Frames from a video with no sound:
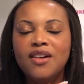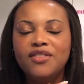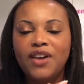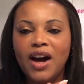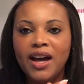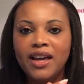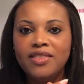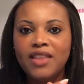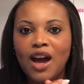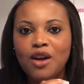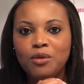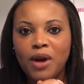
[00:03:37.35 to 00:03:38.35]
find
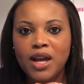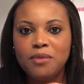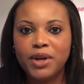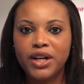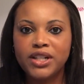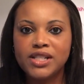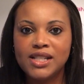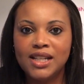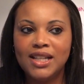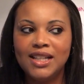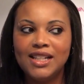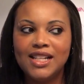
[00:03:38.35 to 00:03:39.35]
that right
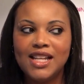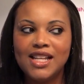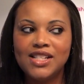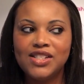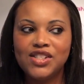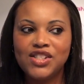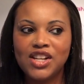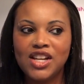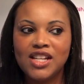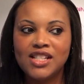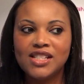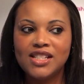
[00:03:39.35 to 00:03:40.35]
person is
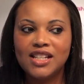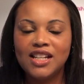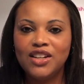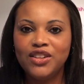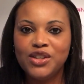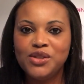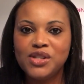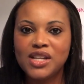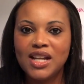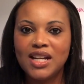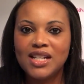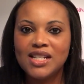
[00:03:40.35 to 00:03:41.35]
just an
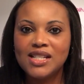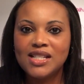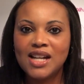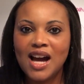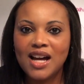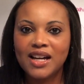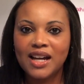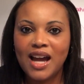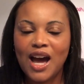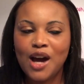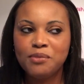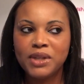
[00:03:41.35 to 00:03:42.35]
illusion and it's not gonna
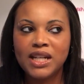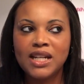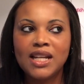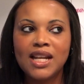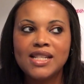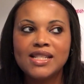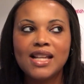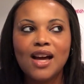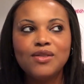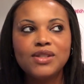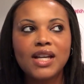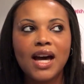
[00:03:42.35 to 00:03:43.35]
happen. And it
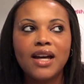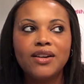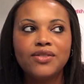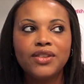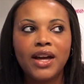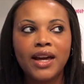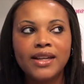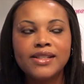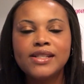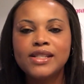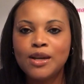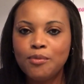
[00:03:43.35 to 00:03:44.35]
sounds kind of like
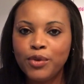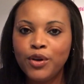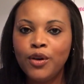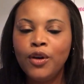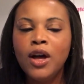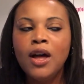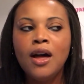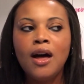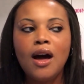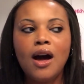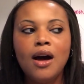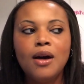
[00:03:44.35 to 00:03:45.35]
simple.
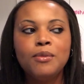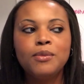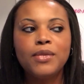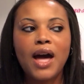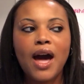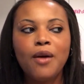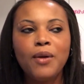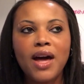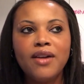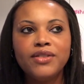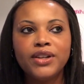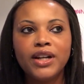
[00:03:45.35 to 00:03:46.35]

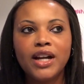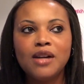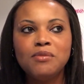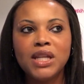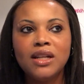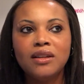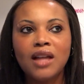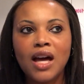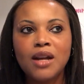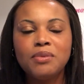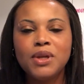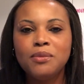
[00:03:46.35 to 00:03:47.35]
However, a
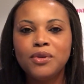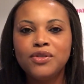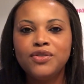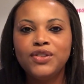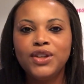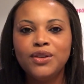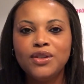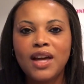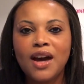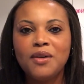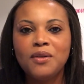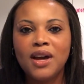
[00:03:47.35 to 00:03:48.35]
lot of people feel
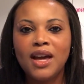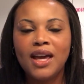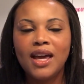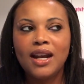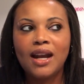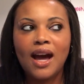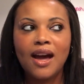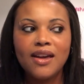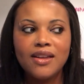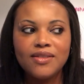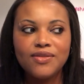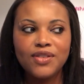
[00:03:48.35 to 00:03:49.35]
that way. And
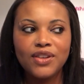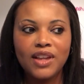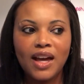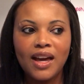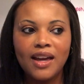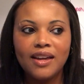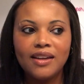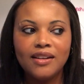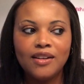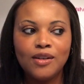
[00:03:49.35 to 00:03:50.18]
I feel like,